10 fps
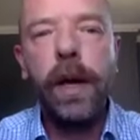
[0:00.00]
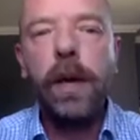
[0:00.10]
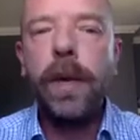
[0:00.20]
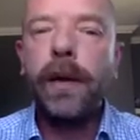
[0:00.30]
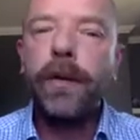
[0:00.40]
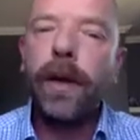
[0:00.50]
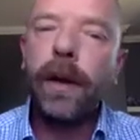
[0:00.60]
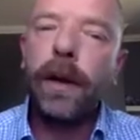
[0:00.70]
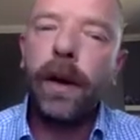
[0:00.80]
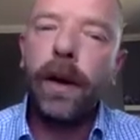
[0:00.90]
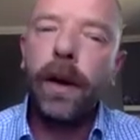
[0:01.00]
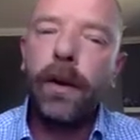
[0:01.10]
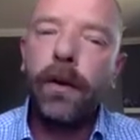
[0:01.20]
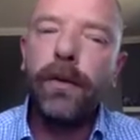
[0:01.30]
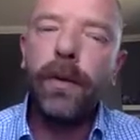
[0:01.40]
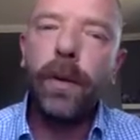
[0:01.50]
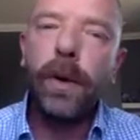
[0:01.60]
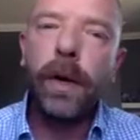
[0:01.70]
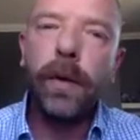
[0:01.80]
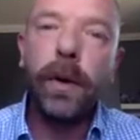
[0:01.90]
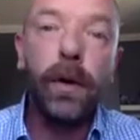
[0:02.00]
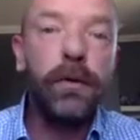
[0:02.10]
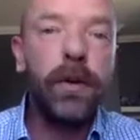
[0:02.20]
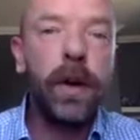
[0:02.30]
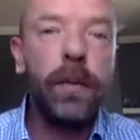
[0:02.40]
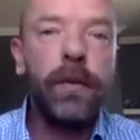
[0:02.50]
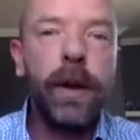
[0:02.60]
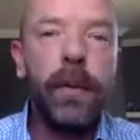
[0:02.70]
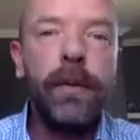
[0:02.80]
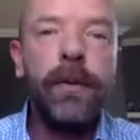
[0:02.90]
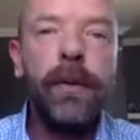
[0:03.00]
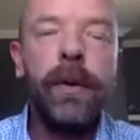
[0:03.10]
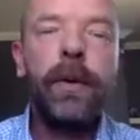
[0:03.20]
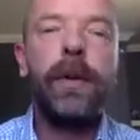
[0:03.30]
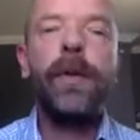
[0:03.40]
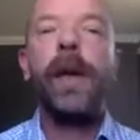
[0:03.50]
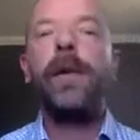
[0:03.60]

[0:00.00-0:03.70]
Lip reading: Because they are used to working with whole genome sequence, you can take